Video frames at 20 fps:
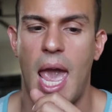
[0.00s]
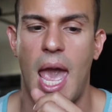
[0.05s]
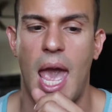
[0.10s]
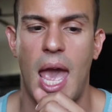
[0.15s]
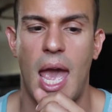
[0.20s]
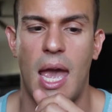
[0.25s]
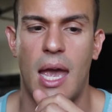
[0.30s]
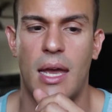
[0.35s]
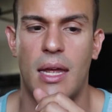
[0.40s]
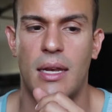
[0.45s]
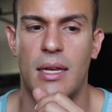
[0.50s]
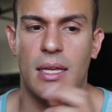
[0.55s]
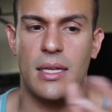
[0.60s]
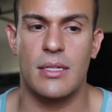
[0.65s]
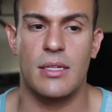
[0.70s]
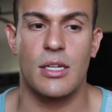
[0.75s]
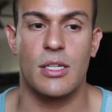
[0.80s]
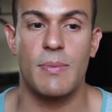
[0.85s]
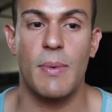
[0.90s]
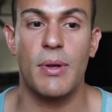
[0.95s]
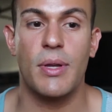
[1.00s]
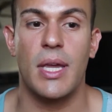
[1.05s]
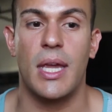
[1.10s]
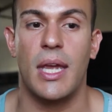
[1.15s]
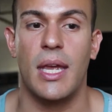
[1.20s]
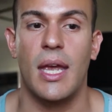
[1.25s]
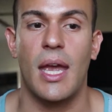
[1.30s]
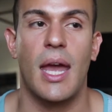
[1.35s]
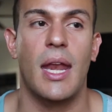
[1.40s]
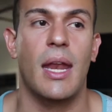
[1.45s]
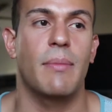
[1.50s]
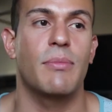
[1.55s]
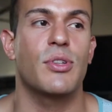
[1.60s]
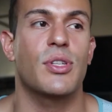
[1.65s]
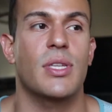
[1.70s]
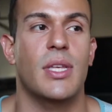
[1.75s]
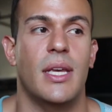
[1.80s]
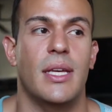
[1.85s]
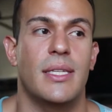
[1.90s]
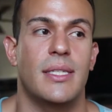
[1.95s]
and he starts smoking and I'm
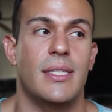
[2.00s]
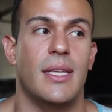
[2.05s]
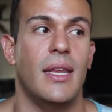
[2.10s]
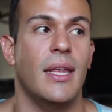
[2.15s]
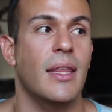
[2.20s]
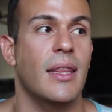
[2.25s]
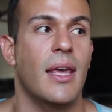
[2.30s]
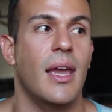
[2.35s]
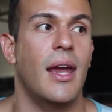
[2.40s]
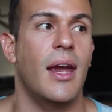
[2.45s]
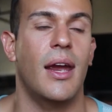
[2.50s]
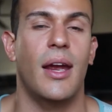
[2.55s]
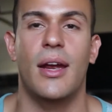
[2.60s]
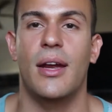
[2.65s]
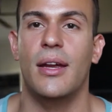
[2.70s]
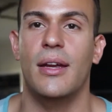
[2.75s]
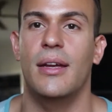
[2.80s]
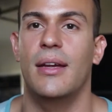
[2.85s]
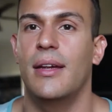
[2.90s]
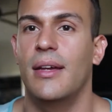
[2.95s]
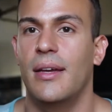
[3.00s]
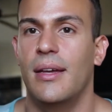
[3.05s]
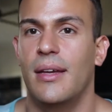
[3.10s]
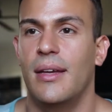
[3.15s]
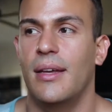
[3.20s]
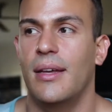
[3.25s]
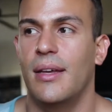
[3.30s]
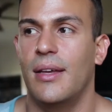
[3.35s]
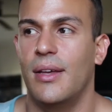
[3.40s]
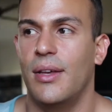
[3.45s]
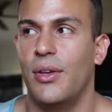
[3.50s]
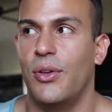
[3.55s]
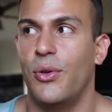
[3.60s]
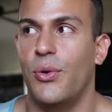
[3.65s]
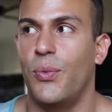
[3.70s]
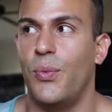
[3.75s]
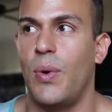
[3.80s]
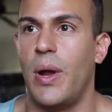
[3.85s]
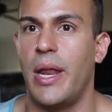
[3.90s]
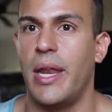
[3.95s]
just like sitting there
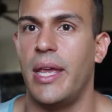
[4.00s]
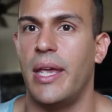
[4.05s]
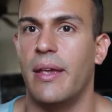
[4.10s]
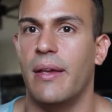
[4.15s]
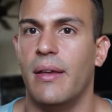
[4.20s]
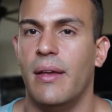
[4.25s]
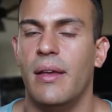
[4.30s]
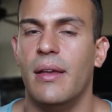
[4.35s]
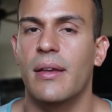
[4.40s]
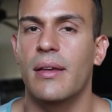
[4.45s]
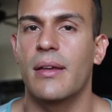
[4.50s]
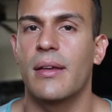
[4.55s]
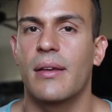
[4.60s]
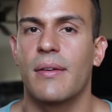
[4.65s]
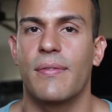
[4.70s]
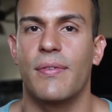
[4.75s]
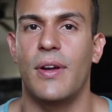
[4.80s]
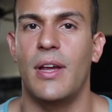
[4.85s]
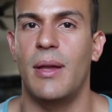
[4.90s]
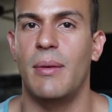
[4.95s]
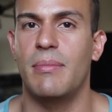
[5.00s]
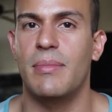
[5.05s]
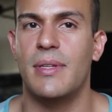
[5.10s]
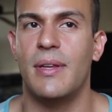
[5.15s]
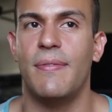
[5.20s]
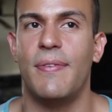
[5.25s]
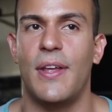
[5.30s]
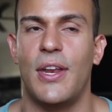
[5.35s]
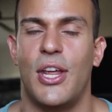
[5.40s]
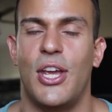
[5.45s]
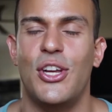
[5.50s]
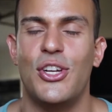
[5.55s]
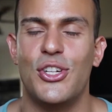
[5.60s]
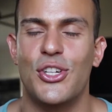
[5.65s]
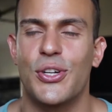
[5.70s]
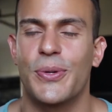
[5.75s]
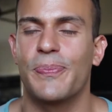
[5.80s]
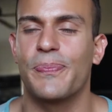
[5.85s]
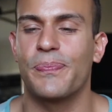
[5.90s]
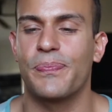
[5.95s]
waiting for him to
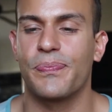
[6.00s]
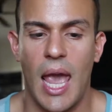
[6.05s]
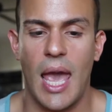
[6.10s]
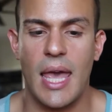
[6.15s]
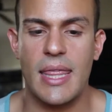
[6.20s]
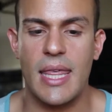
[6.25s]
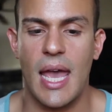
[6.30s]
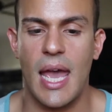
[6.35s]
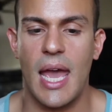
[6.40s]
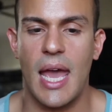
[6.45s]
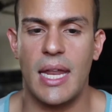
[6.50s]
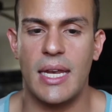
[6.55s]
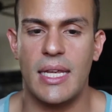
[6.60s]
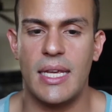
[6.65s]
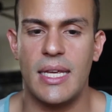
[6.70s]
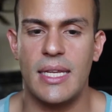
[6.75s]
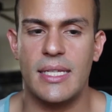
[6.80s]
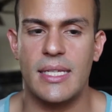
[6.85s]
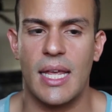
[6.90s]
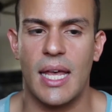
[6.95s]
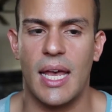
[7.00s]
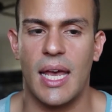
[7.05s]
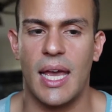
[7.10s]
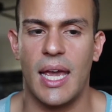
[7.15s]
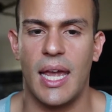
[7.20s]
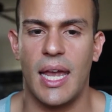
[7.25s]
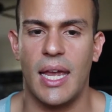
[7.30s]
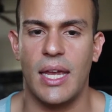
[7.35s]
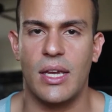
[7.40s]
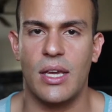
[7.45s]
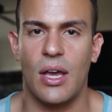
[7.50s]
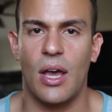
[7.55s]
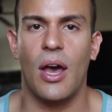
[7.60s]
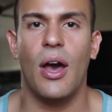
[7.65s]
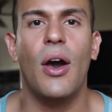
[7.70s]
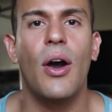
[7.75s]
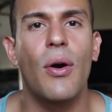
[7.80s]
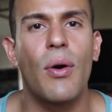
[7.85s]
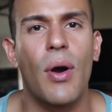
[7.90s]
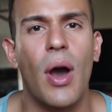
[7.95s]
finish. And then he's like,
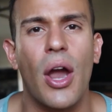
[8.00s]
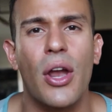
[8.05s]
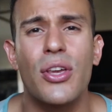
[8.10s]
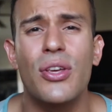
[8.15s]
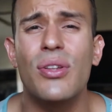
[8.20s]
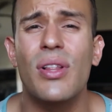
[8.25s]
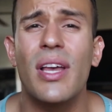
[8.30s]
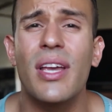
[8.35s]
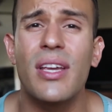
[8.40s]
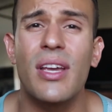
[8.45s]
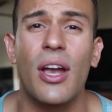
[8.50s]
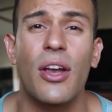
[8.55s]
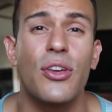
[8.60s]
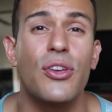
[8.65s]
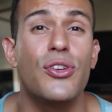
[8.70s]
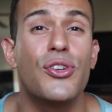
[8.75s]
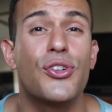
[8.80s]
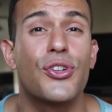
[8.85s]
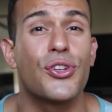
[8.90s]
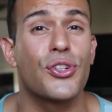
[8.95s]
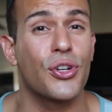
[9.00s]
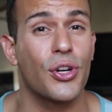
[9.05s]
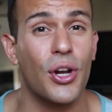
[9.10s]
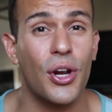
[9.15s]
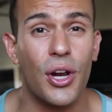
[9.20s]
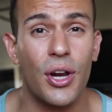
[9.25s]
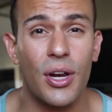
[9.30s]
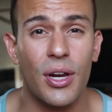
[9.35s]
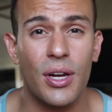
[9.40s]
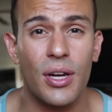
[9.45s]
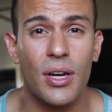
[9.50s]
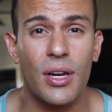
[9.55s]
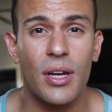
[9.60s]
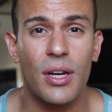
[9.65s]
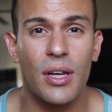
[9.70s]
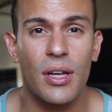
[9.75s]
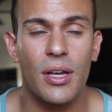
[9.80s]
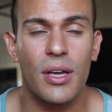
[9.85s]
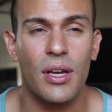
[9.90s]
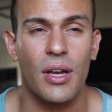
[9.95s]
oh, are you sure?
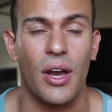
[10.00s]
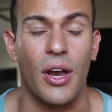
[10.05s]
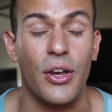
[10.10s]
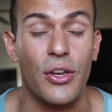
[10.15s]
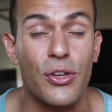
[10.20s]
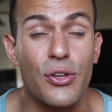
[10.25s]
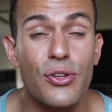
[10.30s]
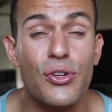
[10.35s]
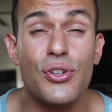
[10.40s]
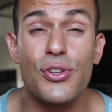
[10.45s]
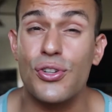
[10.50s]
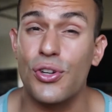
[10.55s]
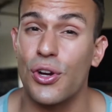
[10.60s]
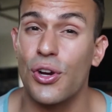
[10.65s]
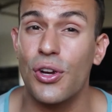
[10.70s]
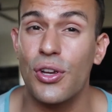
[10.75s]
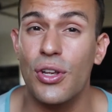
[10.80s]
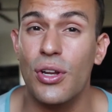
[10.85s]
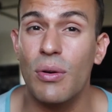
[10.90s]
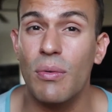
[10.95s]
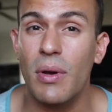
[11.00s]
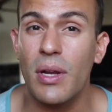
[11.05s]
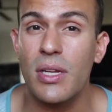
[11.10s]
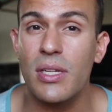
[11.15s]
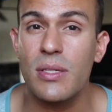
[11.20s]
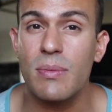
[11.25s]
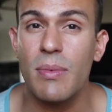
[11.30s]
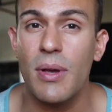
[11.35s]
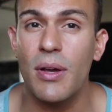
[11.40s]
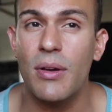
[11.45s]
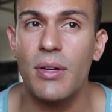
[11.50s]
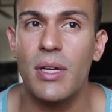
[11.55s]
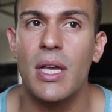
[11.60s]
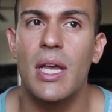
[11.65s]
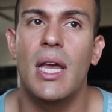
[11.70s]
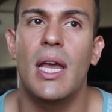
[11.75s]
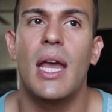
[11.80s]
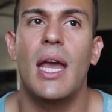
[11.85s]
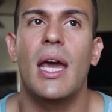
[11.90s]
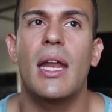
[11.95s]
Are you sure you don't want to smoke?
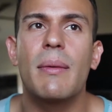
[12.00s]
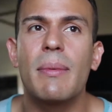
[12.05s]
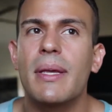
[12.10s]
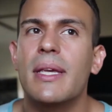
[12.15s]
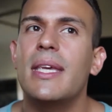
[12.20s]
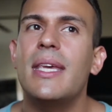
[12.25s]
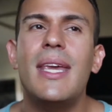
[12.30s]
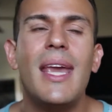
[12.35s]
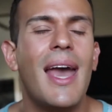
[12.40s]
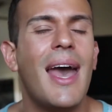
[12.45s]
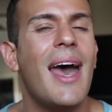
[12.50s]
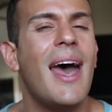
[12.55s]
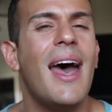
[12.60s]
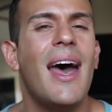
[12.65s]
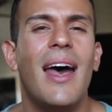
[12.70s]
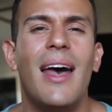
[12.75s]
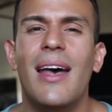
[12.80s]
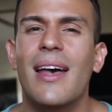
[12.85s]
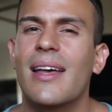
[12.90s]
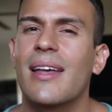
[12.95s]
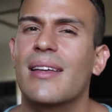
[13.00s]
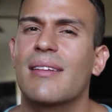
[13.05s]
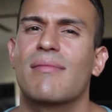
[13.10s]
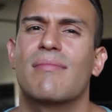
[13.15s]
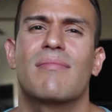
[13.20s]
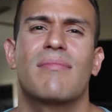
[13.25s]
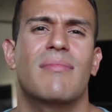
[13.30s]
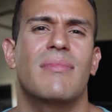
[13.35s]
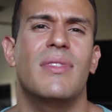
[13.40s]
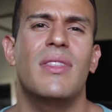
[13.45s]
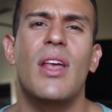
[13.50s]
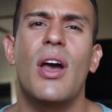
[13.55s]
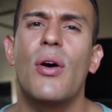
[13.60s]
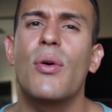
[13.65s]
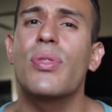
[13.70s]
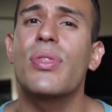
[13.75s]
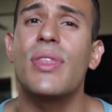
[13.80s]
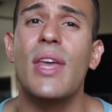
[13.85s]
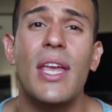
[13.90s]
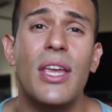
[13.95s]
And I'm like, yeah,
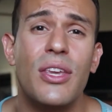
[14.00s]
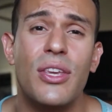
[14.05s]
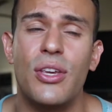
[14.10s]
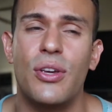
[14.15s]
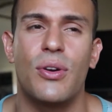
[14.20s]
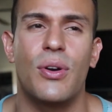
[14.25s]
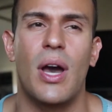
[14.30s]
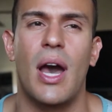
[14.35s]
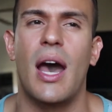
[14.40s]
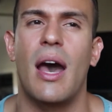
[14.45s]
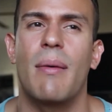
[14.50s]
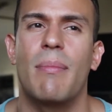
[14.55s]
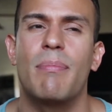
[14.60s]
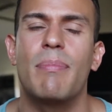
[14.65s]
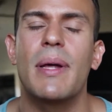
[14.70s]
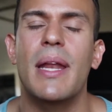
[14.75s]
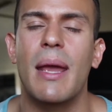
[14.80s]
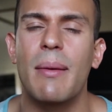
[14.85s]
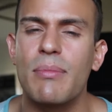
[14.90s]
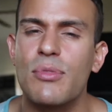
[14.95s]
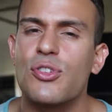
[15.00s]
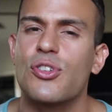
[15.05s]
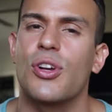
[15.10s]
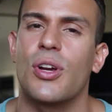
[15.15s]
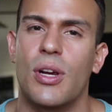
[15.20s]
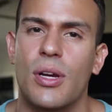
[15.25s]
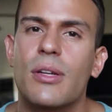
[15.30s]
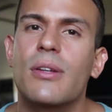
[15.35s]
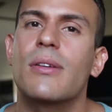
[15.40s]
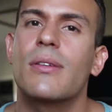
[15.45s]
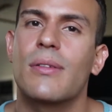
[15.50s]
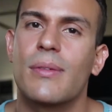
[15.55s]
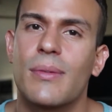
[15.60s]
no, thank you, but I'm sure.